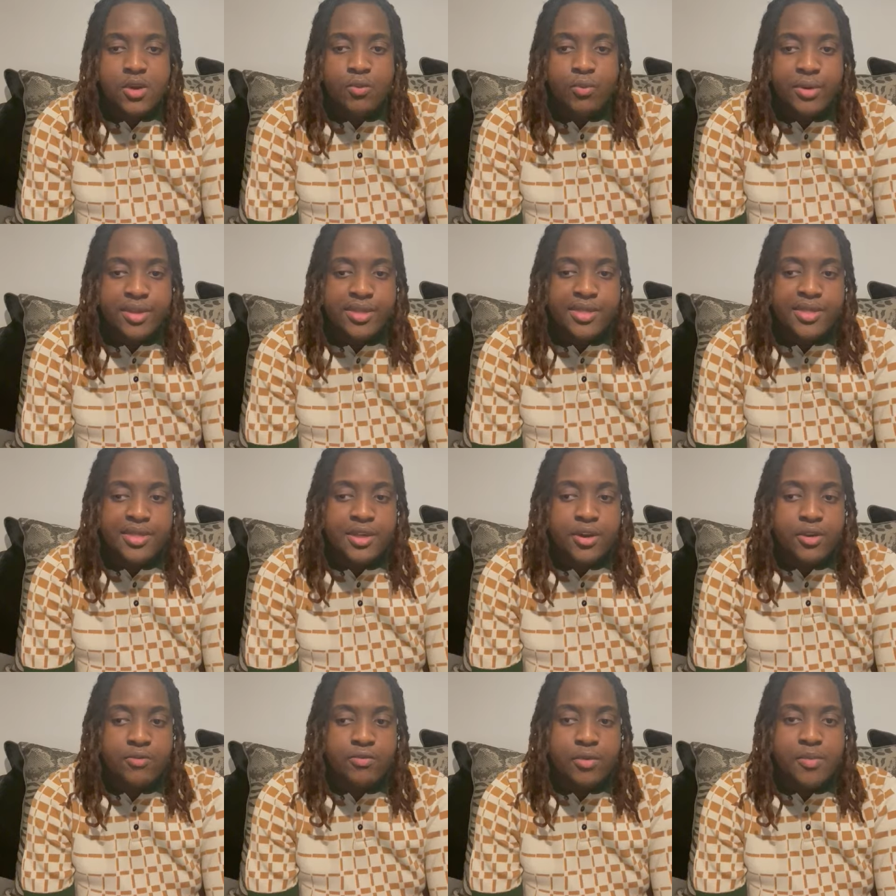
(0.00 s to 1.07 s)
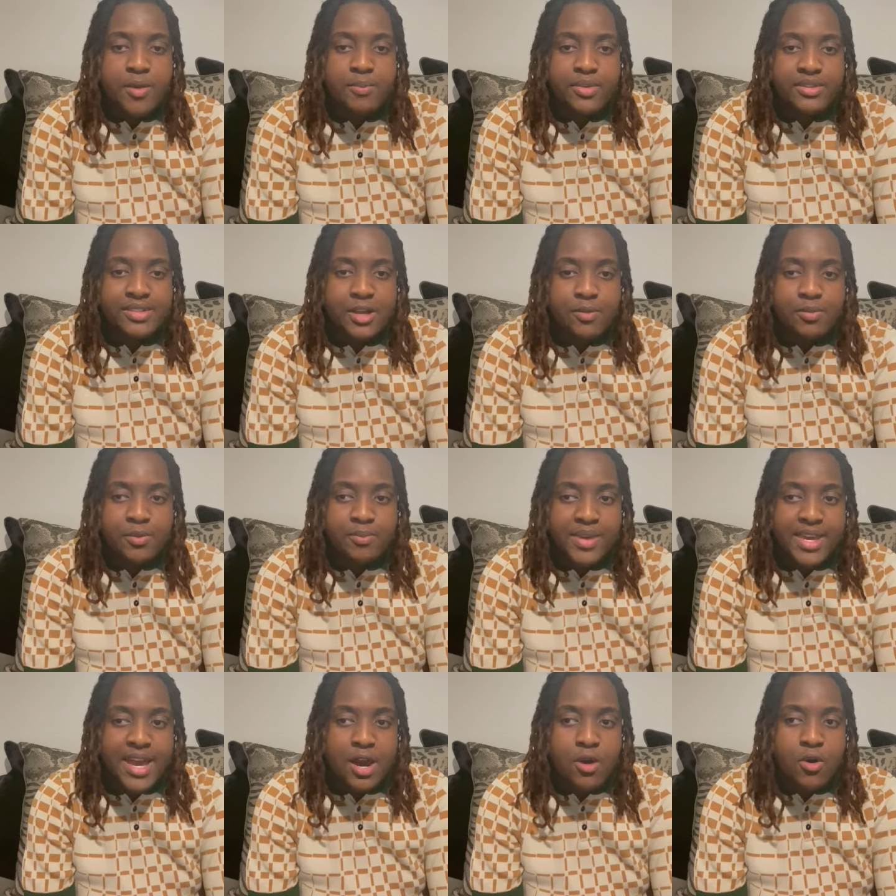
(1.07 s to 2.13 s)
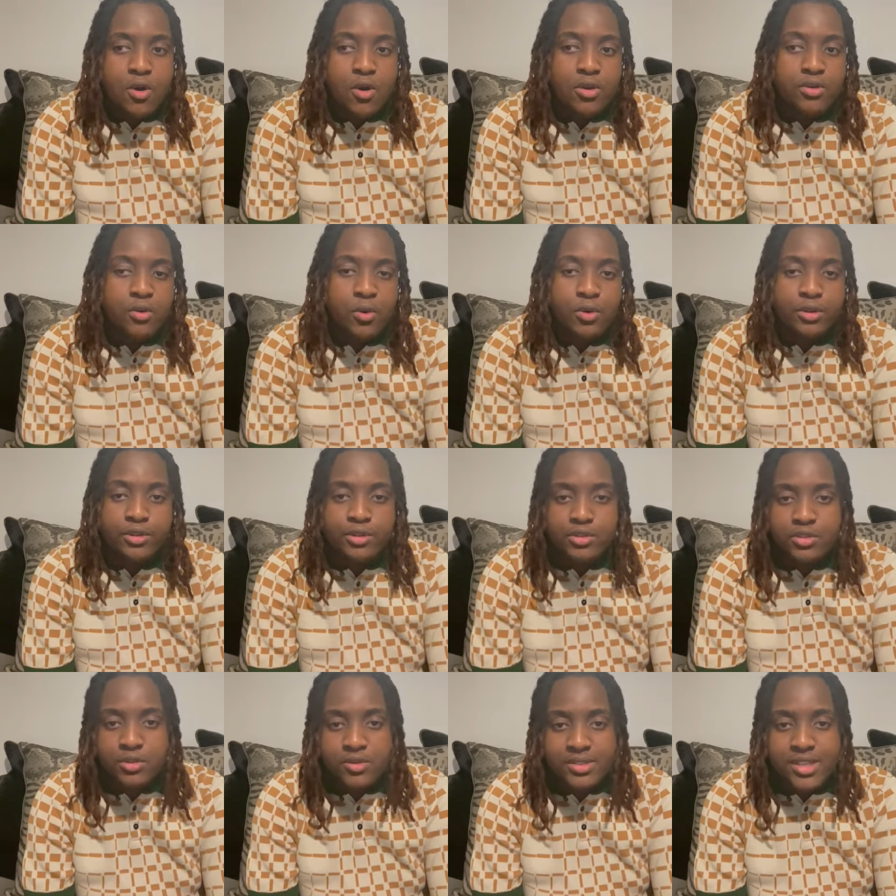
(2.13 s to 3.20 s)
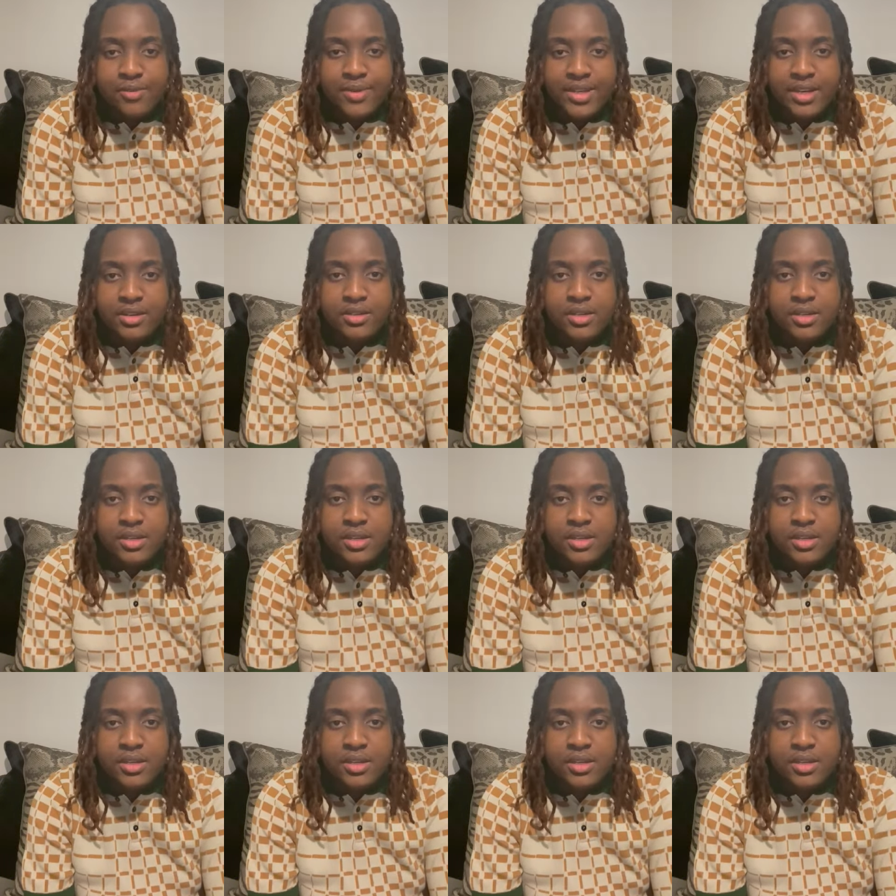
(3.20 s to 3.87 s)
with the crew members helping me out on all of the shoots that we did.